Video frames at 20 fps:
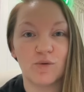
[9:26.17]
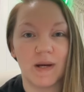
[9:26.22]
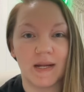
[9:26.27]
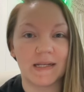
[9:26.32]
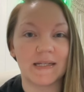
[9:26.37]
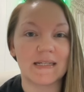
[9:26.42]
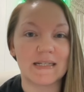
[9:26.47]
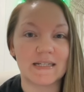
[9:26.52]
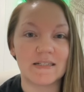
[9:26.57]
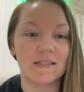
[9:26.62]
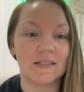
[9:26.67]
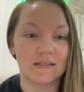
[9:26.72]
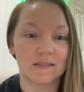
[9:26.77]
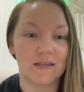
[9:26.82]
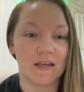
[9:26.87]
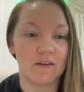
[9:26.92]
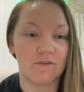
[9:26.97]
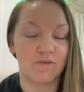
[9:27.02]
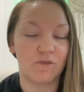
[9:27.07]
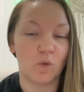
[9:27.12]
and need to
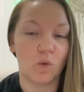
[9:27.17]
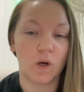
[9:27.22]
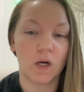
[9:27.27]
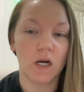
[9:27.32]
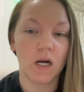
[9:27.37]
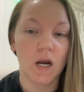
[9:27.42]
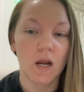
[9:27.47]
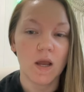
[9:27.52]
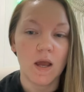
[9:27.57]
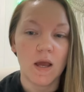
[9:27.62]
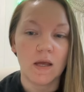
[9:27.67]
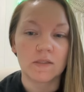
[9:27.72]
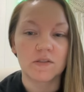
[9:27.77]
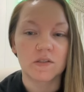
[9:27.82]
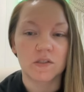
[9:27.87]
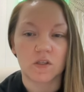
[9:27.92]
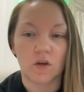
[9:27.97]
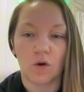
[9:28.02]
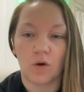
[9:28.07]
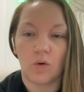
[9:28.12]
save for.
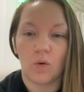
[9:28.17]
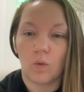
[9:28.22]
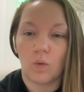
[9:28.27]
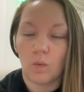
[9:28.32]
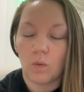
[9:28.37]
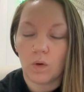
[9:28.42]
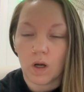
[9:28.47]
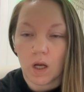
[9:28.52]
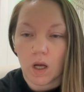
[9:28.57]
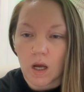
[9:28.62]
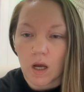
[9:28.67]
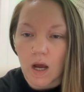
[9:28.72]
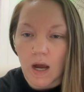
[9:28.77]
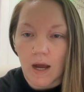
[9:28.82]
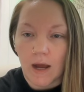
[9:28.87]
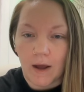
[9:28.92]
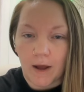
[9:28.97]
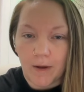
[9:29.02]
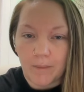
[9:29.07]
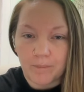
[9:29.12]
So
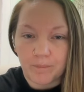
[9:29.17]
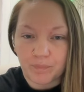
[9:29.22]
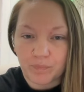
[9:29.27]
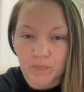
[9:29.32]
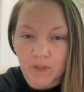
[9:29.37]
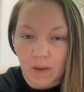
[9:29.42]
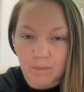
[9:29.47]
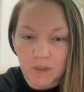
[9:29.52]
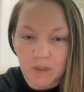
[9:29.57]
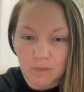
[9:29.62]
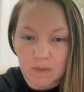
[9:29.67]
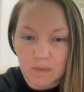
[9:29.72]
I'm going to be